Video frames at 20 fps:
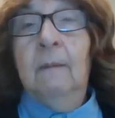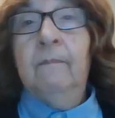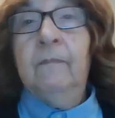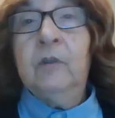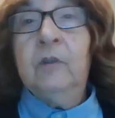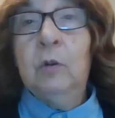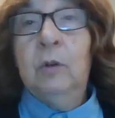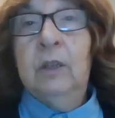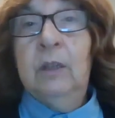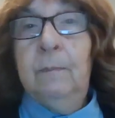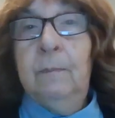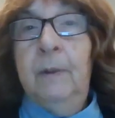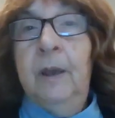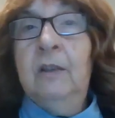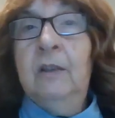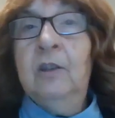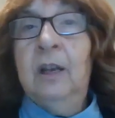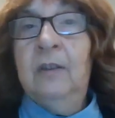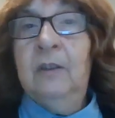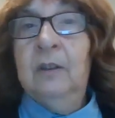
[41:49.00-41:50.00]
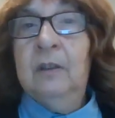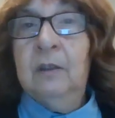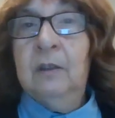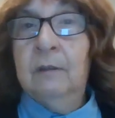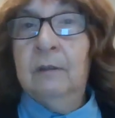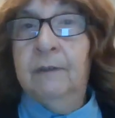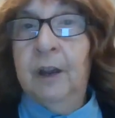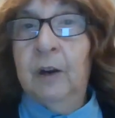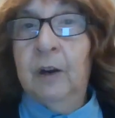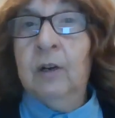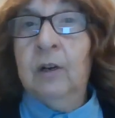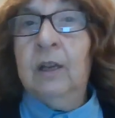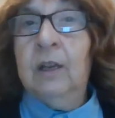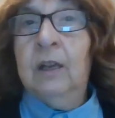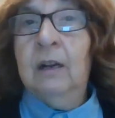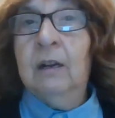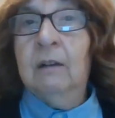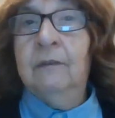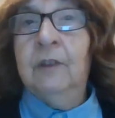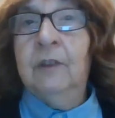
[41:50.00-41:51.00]
So it depends on the
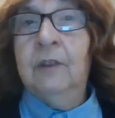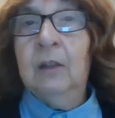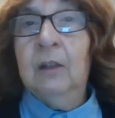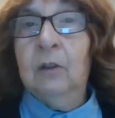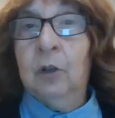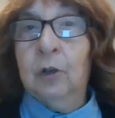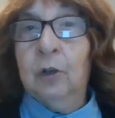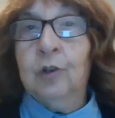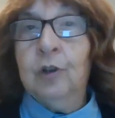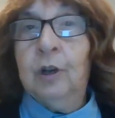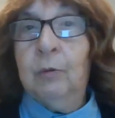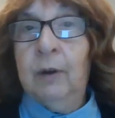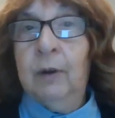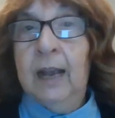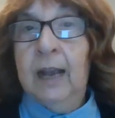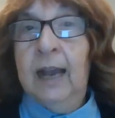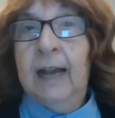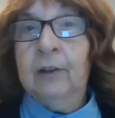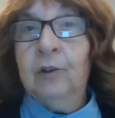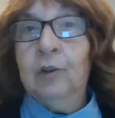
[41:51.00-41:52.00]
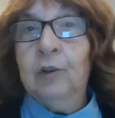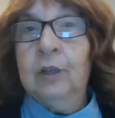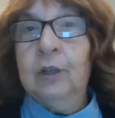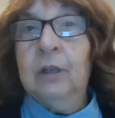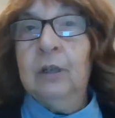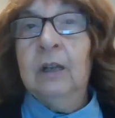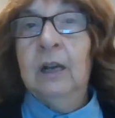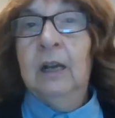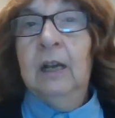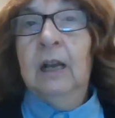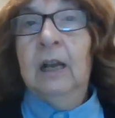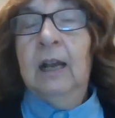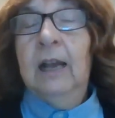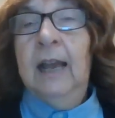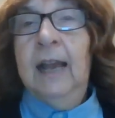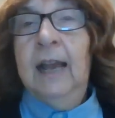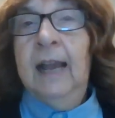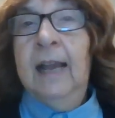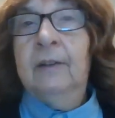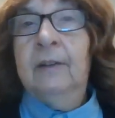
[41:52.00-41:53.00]
severity of the allergic reaction
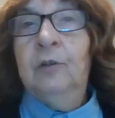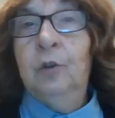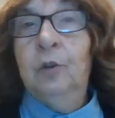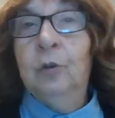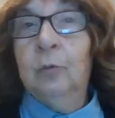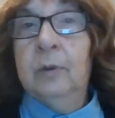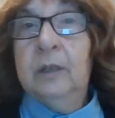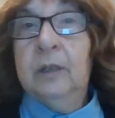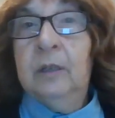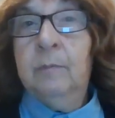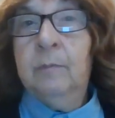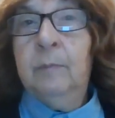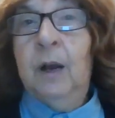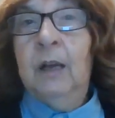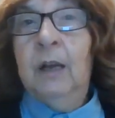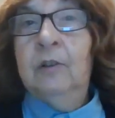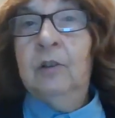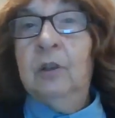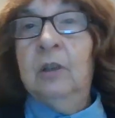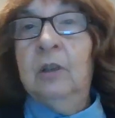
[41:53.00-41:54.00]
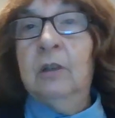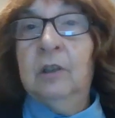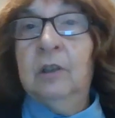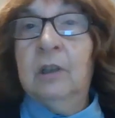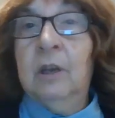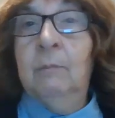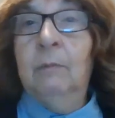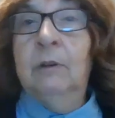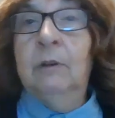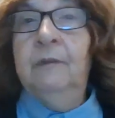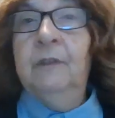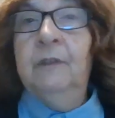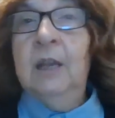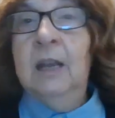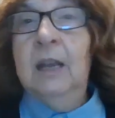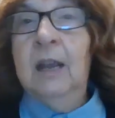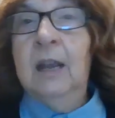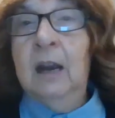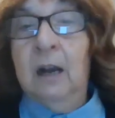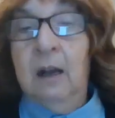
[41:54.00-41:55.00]
and your response to some of
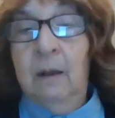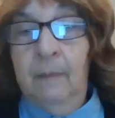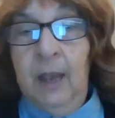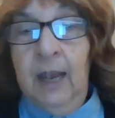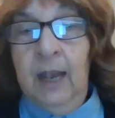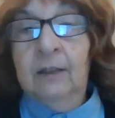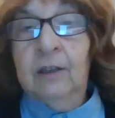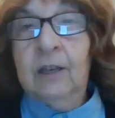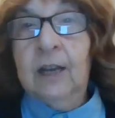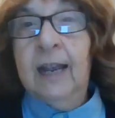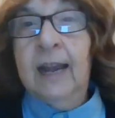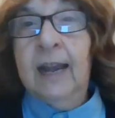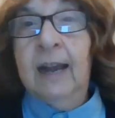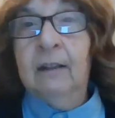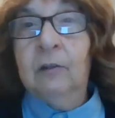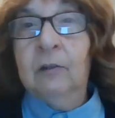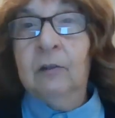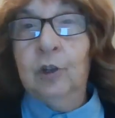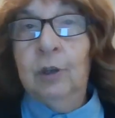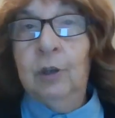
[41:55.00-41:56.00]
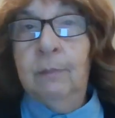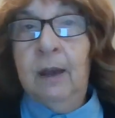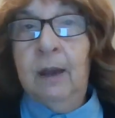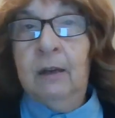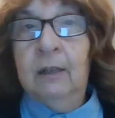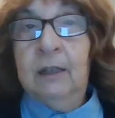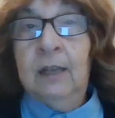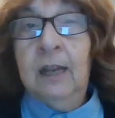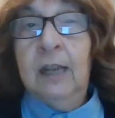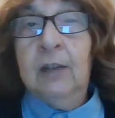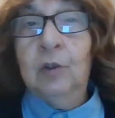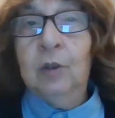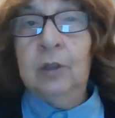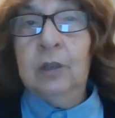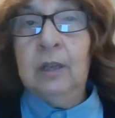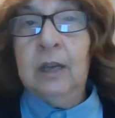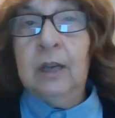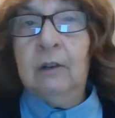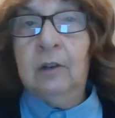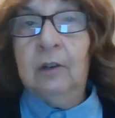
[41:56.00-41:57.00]
the um, anti allergy
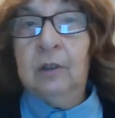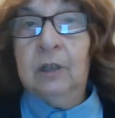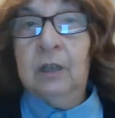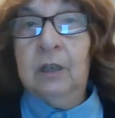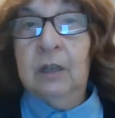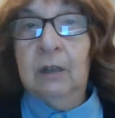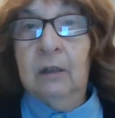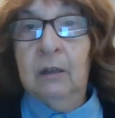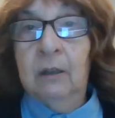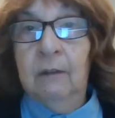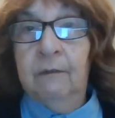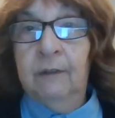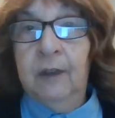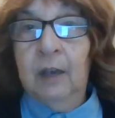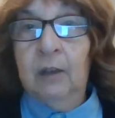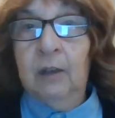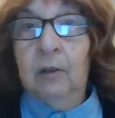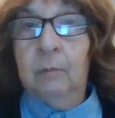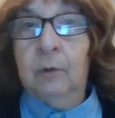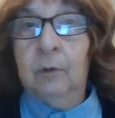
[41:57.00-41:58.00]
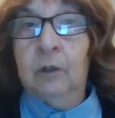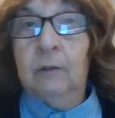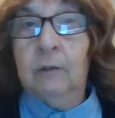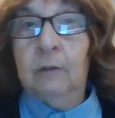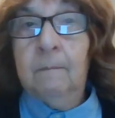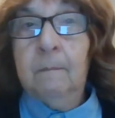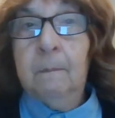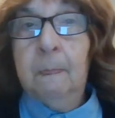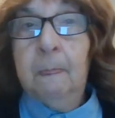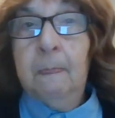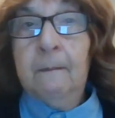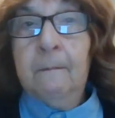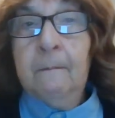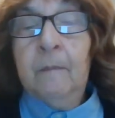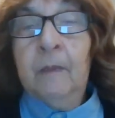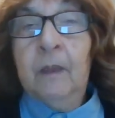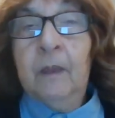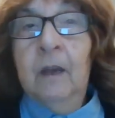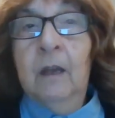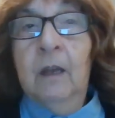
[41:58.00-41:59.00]
medications that are still available.
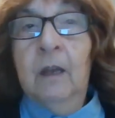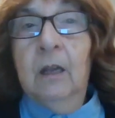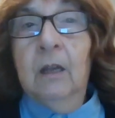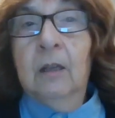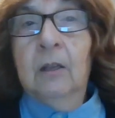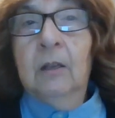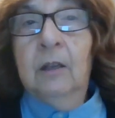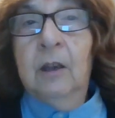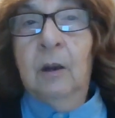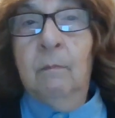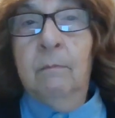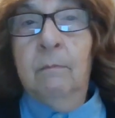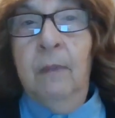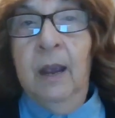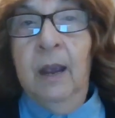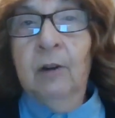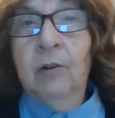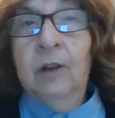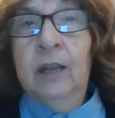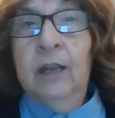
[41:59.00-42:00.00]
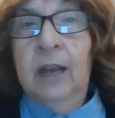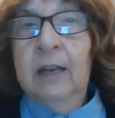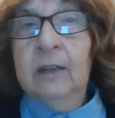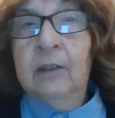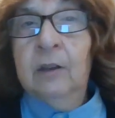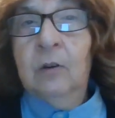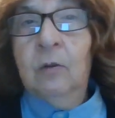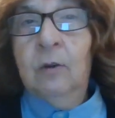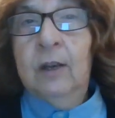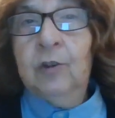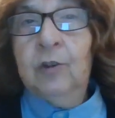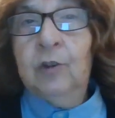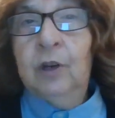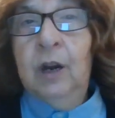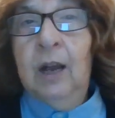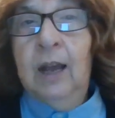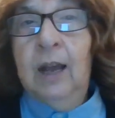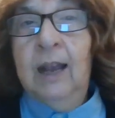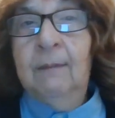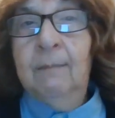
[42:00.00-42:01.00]
So Mary has a question.
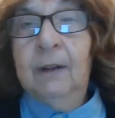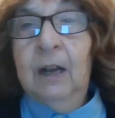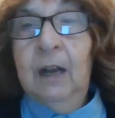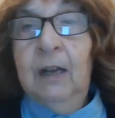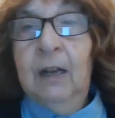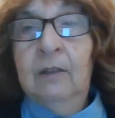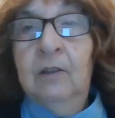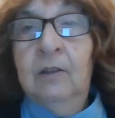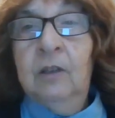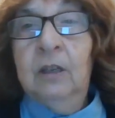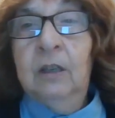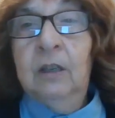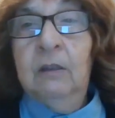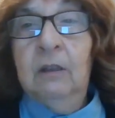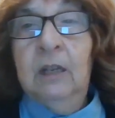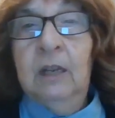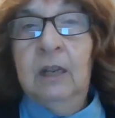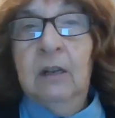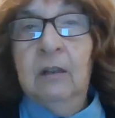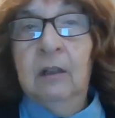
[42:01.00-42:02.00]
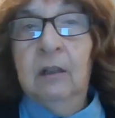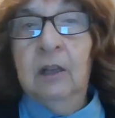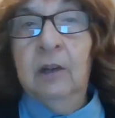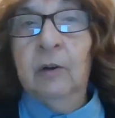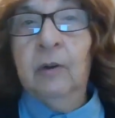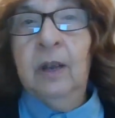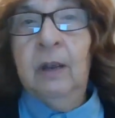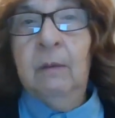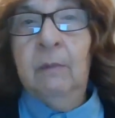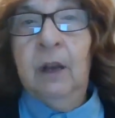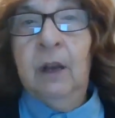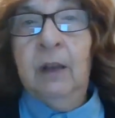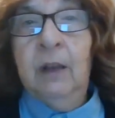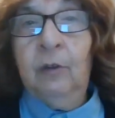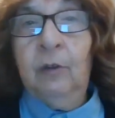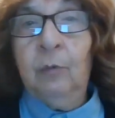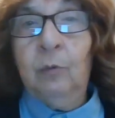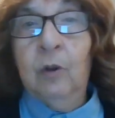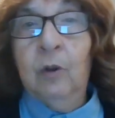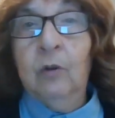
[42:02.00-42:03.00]
I am constantly clearing my
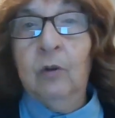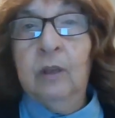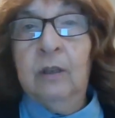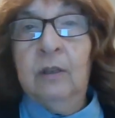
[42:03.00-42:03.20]
throat.